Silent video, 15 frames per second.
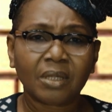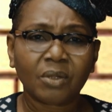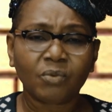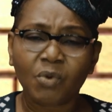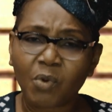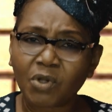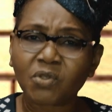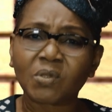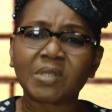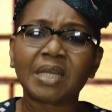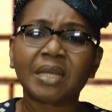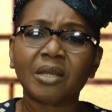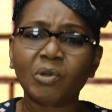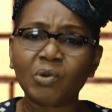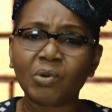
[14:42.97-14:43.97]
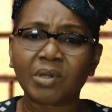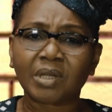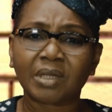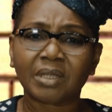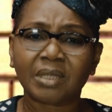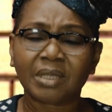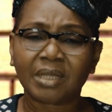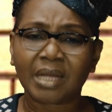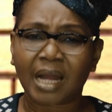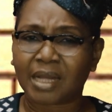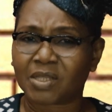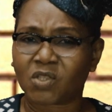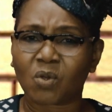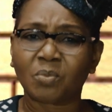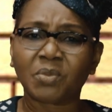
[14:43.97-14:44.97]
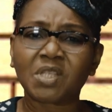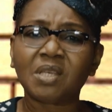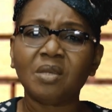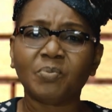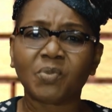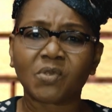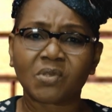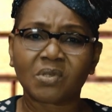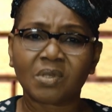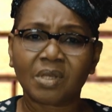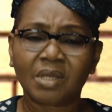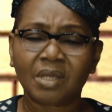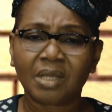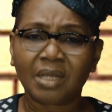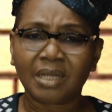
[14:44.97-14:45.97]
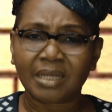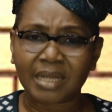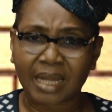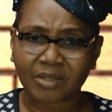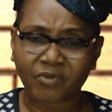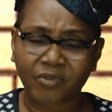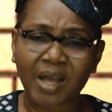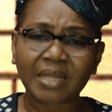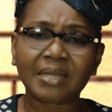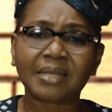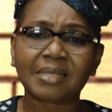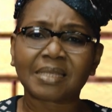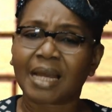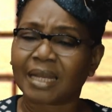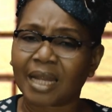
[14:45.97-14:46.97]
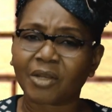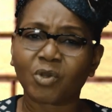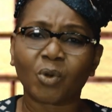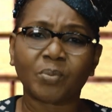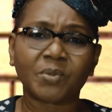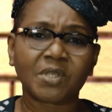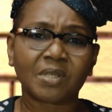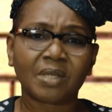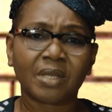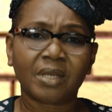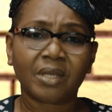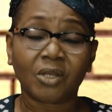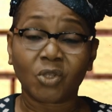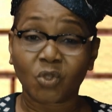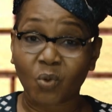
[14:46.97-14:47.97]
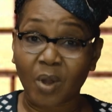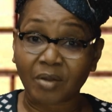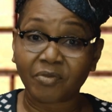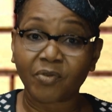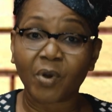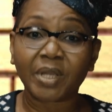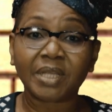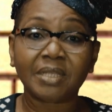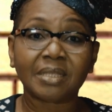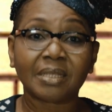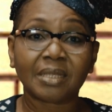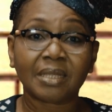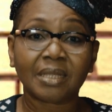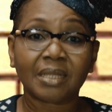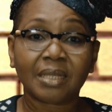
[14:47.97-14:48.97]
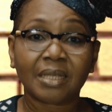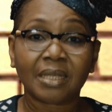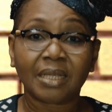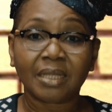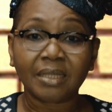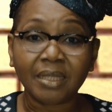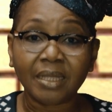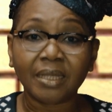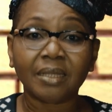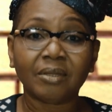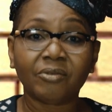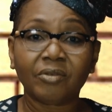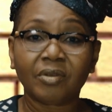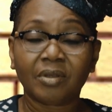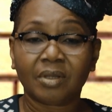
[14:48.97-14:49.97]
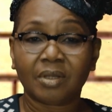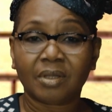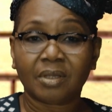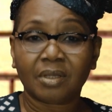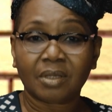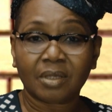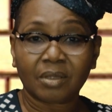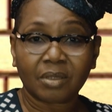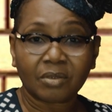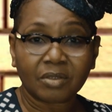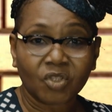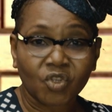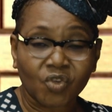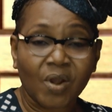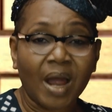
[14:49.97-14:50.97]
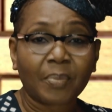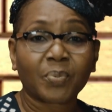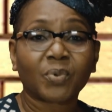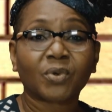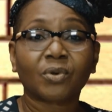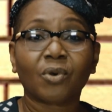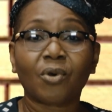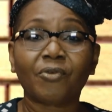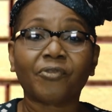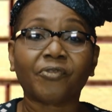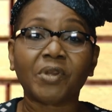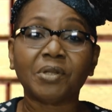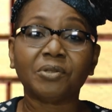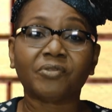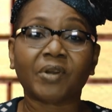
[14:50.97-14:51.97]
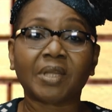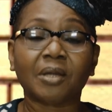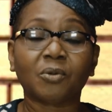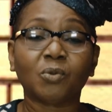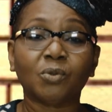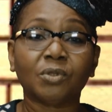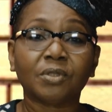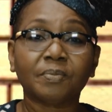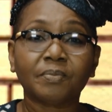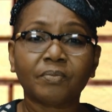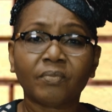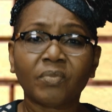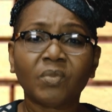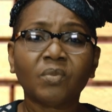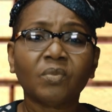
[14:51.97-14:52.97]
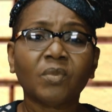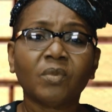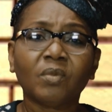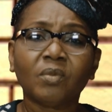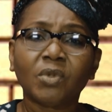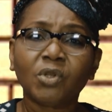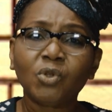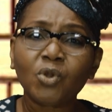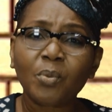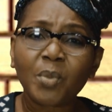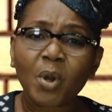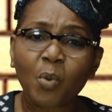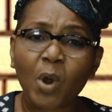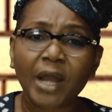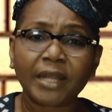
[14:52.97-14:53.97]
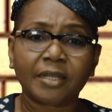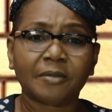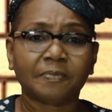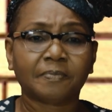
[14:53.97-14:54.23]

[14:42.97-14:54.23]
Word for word: We want to take a look at some tips that fathers can adopt to avoid the trap of failed fatherhood. Number one,